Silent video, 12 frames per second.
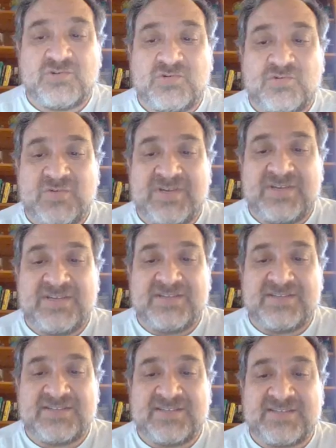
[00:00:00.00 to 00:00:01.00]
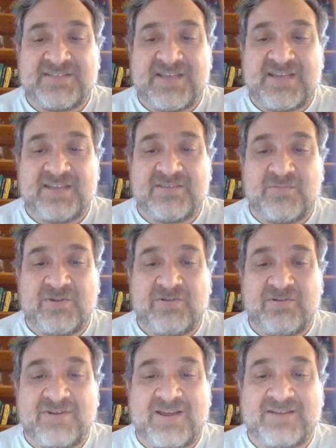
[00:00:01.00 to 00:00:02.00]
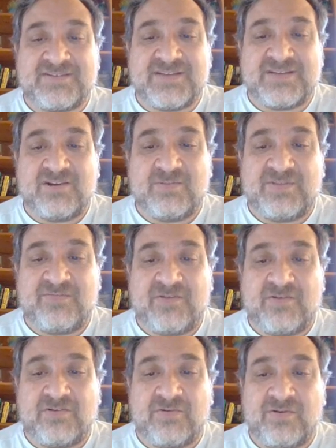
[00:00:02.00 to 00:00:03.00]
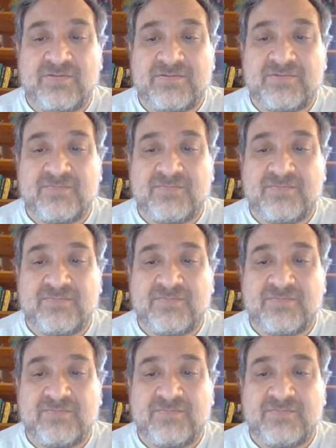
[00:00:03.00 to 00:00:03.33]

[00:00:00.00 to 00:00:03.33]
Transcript: trees say that we are not terribly far north.